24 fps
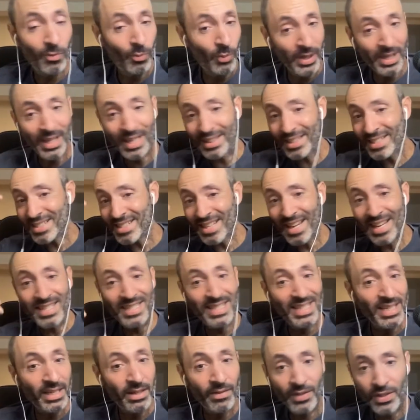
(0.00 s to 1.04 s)
We get this
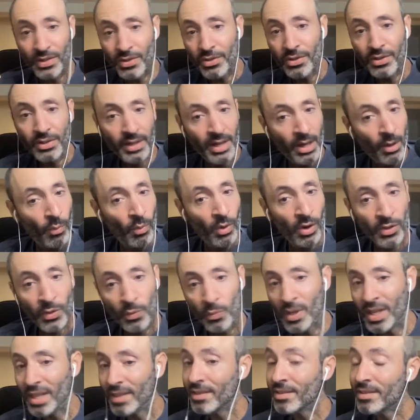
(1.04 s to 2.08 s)
idea of a certain net worth,
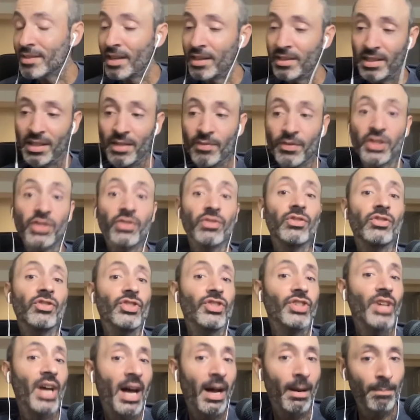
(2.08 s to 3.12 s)
we get this idea of a certain
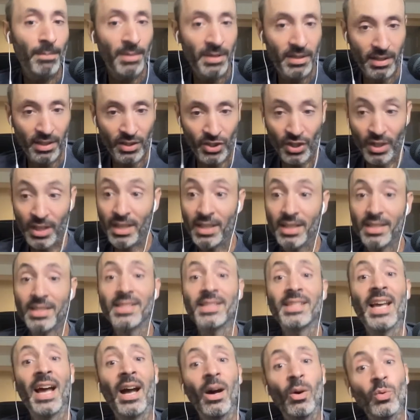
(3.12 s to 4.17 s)
job position, and it
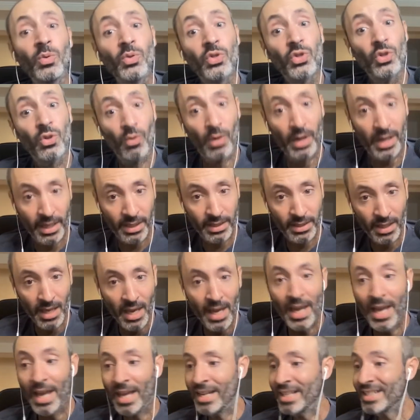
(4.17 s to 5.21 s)
sounds great
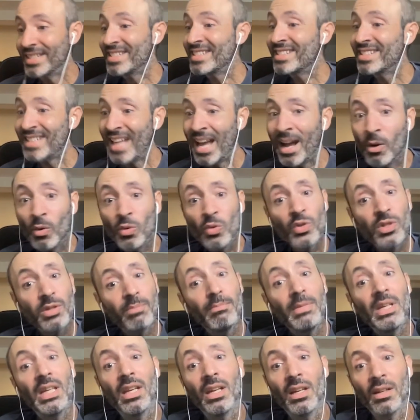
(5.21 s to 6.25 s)
and it sounds
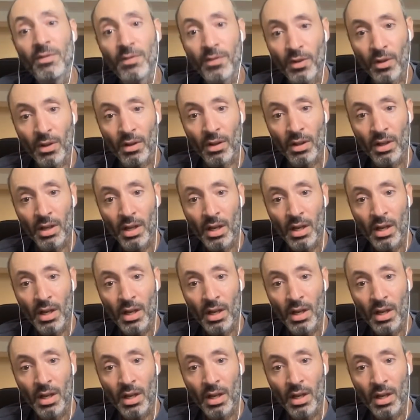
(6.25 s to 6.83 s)
meaningful.